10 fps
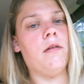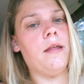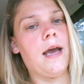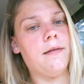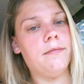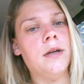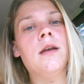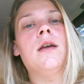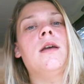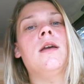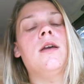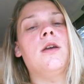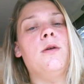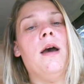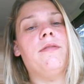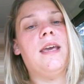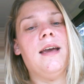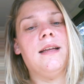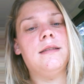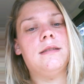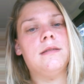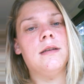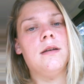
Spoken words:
only that, you have kids.